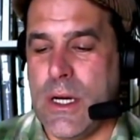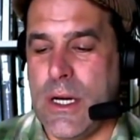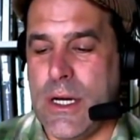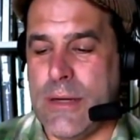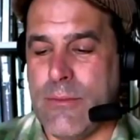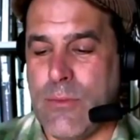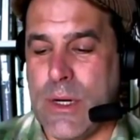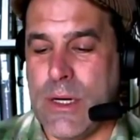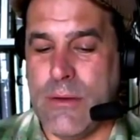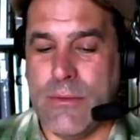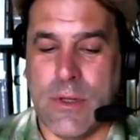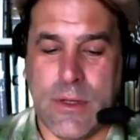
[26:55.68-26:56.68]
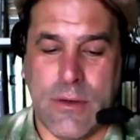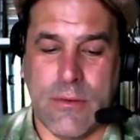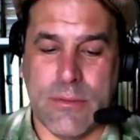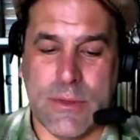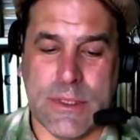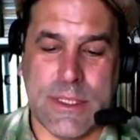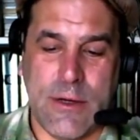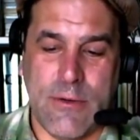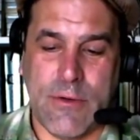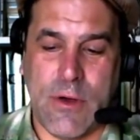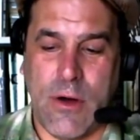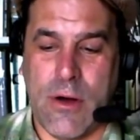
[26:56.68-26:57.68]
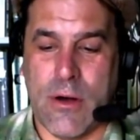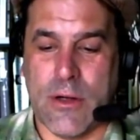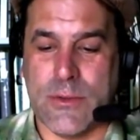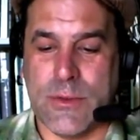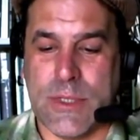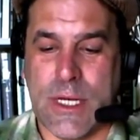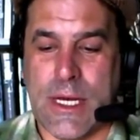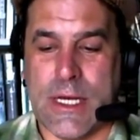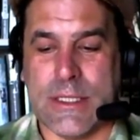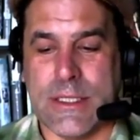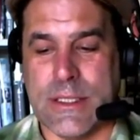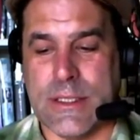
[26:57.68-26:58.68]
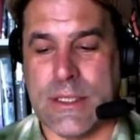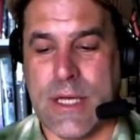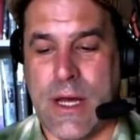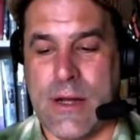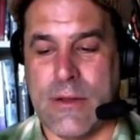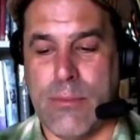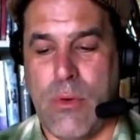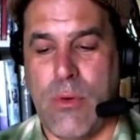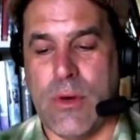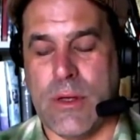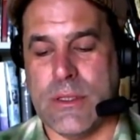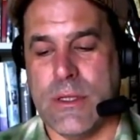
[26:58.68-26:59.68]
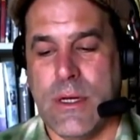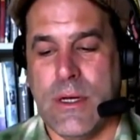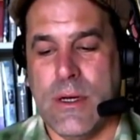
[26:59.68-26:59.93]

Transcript: well, you know, to sell cards, which I guess is kind of the point